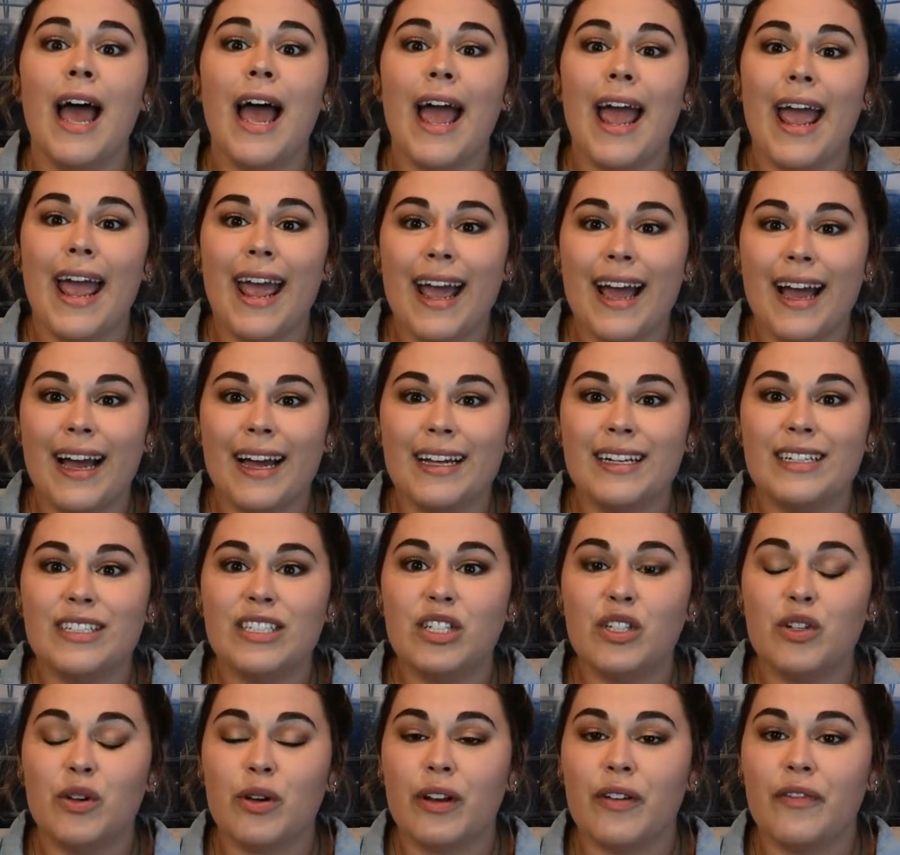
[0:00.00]
And
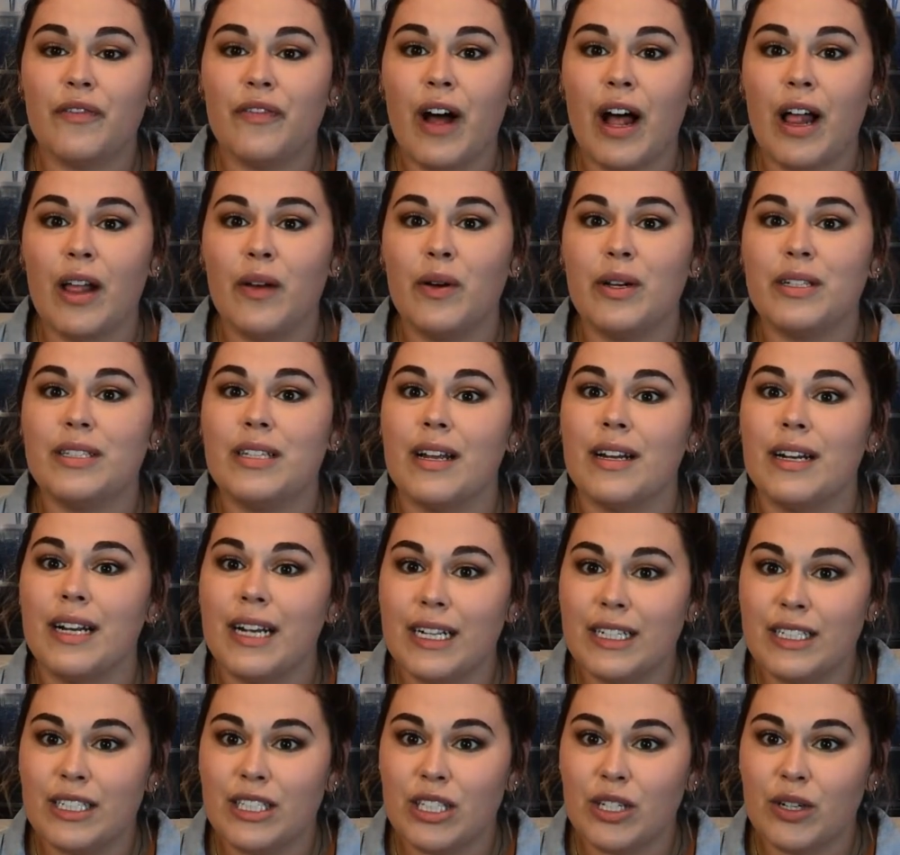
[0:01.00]
you can follow us on
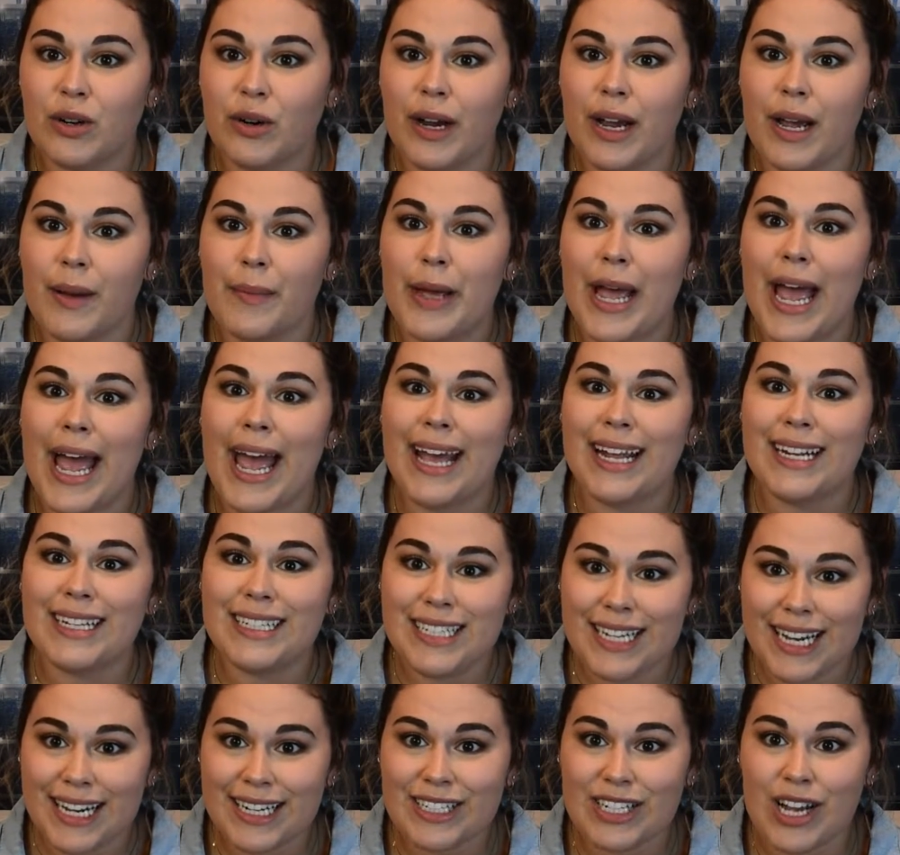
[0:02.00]
Instagram and
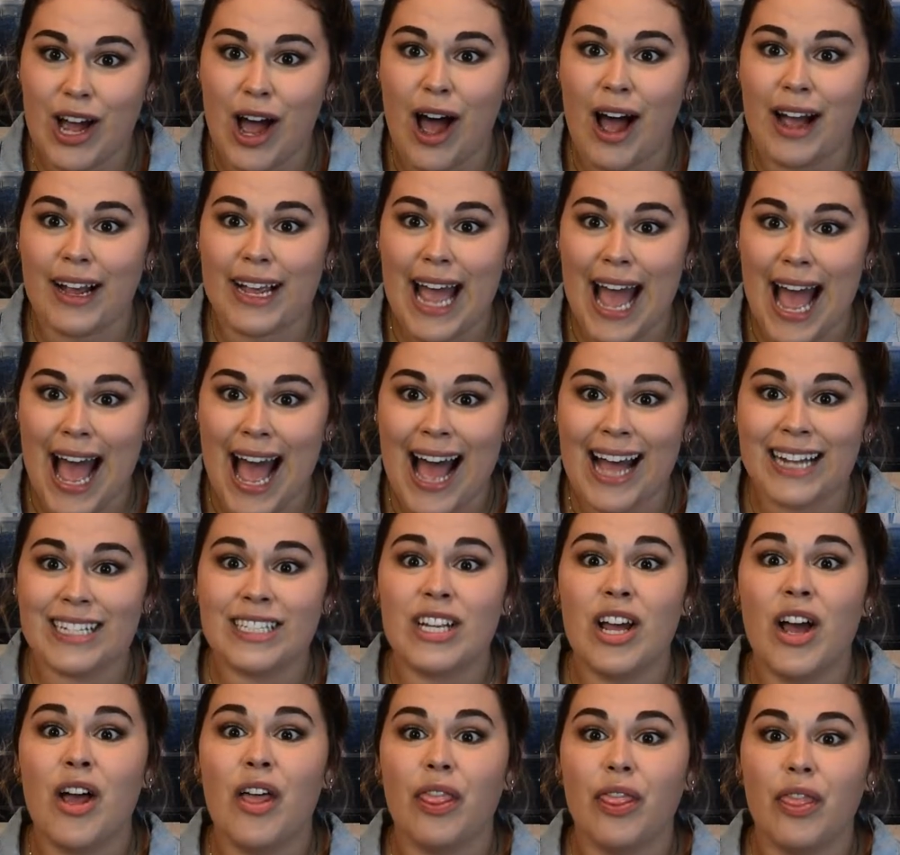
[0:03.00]
TikTok
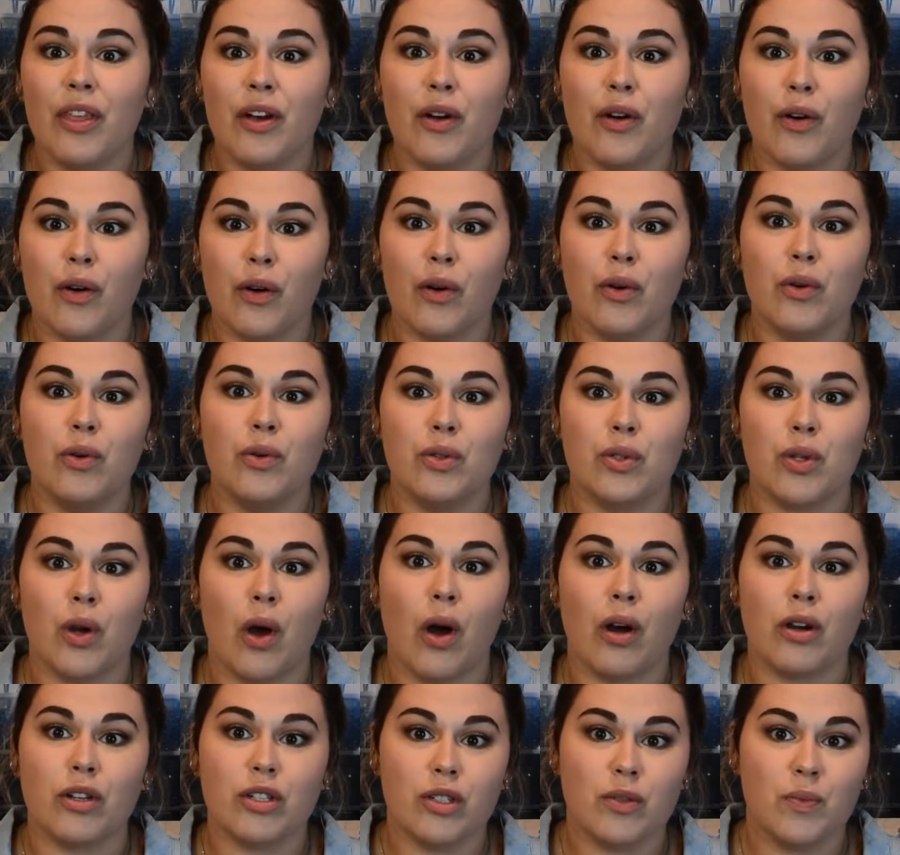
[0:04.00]
at The Girl Who
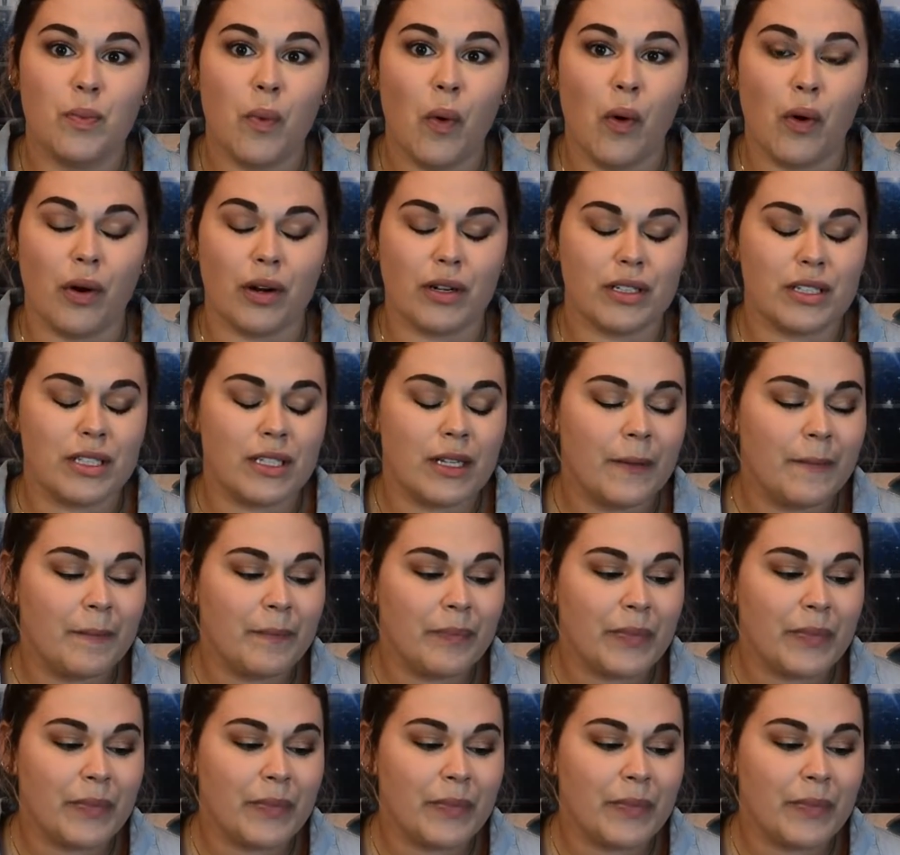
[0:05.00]
Talks Sports.